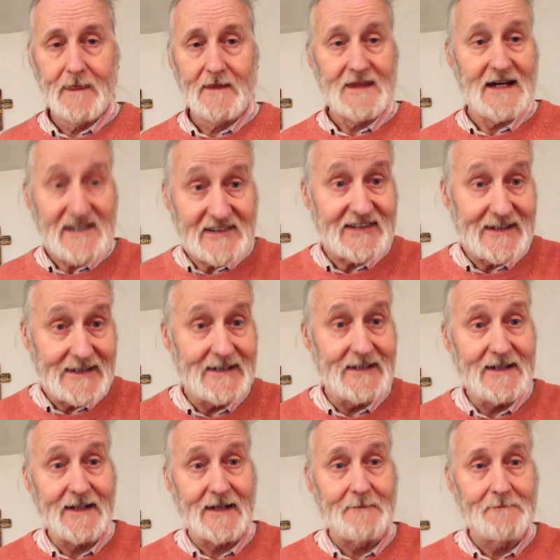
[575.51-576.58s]
That's the
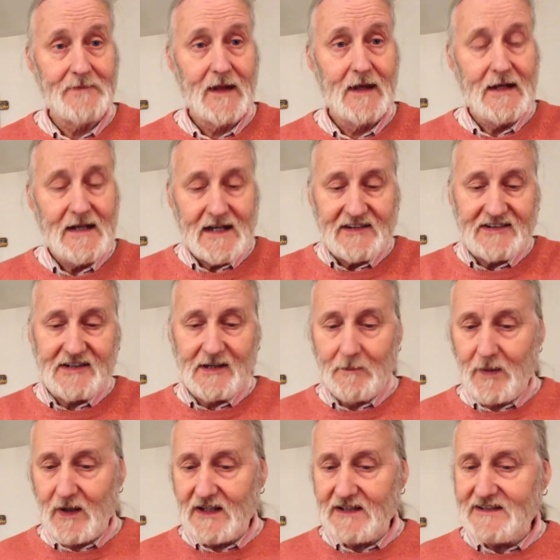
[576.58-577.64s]
healing. It's the
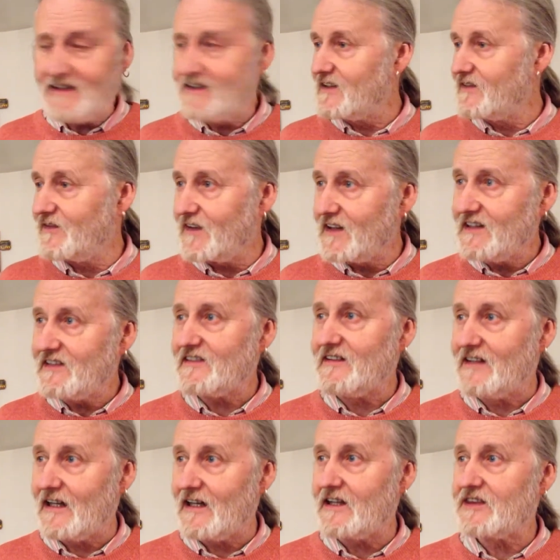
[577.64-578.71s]
ability to face
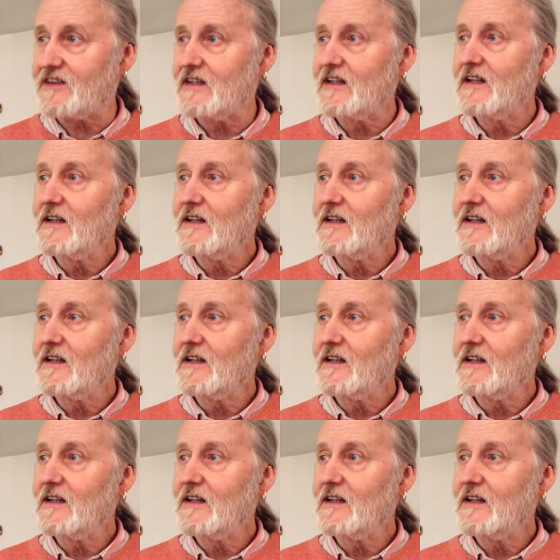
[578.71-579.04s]
death